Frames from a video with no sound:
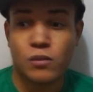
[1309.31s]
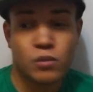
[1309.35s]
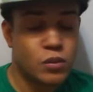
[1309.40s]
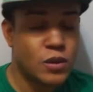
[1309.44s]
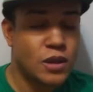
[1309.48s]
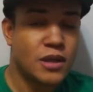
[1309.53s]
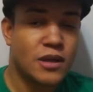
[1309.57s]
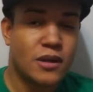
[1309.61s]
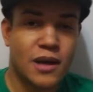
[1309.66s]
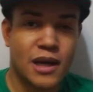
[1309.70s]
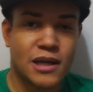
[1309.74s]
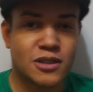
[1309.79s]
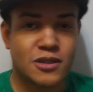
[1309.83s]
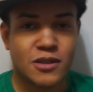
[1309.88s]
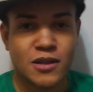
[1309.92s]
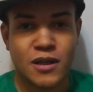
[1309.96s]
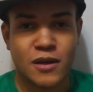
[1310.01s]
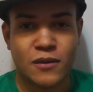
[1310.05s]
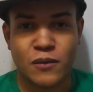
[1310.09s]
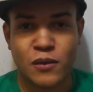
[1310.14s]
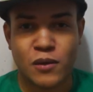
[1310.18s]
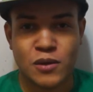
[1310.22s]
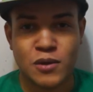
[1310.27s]
what you guys are
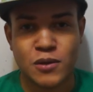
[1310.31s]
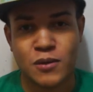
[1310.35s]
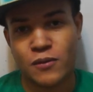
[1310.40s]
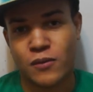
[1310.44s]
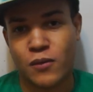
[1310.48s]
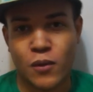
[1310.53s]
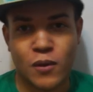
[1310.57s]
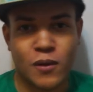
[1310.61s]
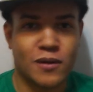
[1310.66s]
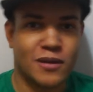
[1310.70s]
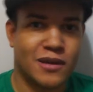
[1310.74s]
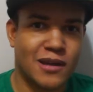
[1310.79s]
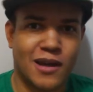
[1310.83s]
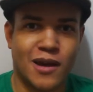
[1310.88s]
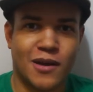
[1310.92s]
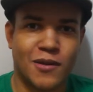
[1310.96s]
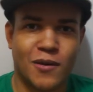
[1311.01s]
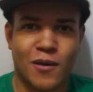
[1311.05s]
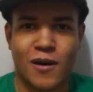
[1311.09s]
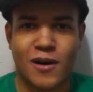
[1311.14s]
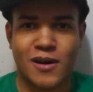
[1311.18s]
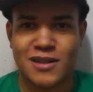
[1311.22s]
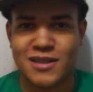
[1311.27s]
looking forward to for the
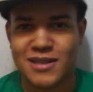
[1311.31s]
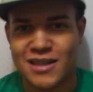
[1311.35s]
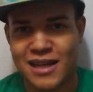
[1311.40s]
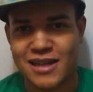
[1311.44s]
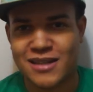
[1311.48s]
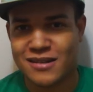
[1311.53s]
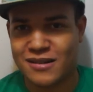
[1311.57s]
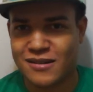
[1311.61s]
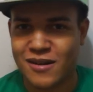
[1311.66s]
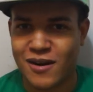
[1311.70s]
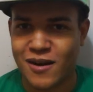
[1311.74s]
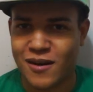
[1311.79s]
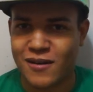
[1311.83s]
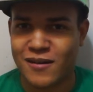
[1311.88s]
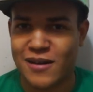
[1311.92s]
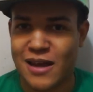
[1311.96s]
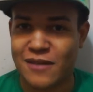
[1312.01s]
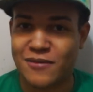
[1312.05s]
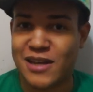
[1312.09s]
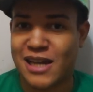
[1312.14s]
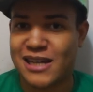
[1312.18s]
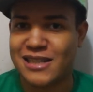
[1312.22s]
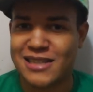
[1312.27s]
other arcs that are,
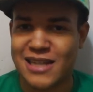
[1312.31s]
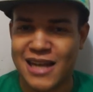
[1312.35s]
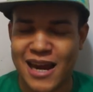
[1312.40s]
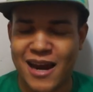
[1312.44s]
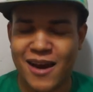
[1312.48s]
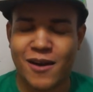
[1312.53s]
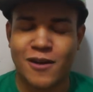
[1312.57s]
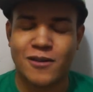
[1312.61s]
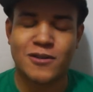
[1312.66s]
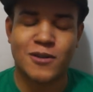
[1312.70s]
have yet to air.